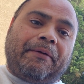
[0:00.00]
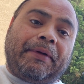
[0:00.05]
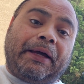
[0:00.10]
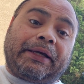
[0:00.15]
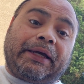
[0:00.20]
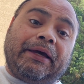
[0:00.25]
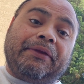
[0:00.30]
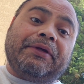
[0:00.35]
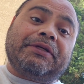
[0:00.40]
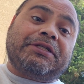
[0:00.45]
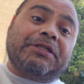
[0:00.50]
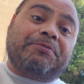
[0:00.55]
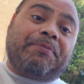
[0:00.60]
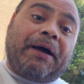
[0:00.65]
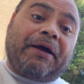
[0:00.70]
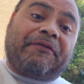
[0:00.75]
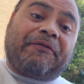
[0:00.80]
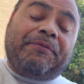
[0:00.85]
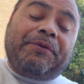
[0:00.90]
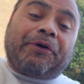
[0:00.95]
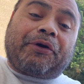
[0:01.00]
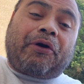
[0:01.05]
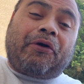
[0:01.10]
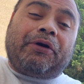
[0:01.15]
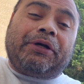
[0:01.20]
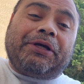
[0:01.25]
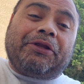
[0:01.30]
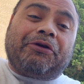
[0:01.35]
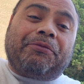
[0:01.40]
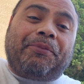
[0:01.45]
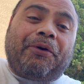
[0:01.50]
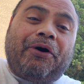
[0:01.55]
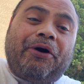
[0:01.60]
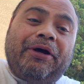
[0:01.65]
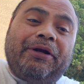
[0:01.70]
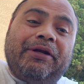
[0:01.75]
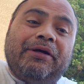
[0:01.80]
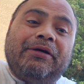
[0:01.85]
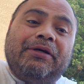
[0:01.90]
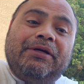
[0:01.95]
Again, this is Mike from Your Car Dealer
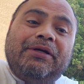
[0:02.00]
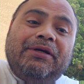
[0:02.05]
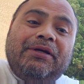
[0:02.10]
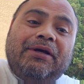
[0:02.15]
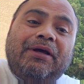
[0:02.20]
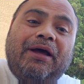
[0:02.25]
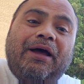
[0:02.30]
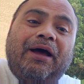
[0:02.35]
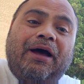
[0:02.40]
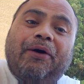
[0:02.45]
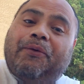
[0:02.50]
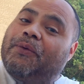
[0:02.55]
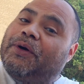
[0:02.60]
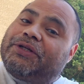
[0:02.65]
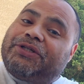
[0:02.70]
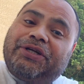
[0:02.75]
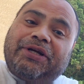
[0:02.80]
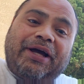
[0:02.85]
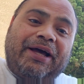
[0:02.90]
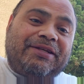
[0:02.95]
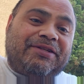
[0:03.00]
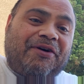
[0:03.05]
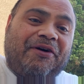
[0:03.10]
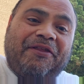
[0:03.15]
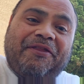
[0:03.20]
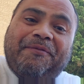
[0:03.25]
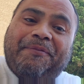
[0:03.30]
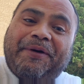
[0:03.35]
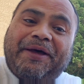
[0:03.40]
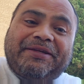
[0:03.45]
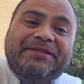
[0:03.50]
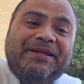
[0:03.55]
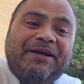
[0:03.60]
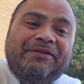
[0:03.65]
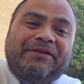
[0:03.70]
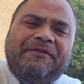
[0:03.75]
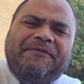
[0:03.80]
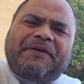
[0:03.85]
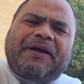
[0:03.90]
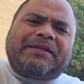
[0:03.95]
Bond. Wishing you guys all the best
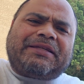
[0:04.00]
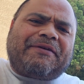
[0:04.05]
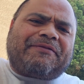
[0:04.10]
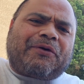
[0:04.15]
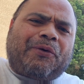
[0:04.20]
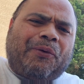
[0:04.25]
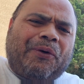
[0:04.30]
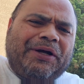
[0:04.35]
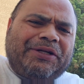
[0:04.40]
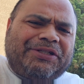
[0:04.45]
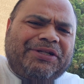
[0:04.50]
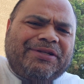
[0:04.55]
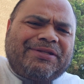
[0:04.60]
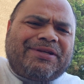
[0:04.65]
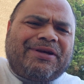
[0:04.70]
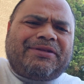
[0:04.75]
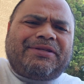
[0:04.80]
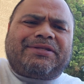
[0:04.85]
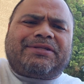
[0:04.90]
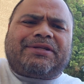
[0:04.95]
out there. If you guys have questions on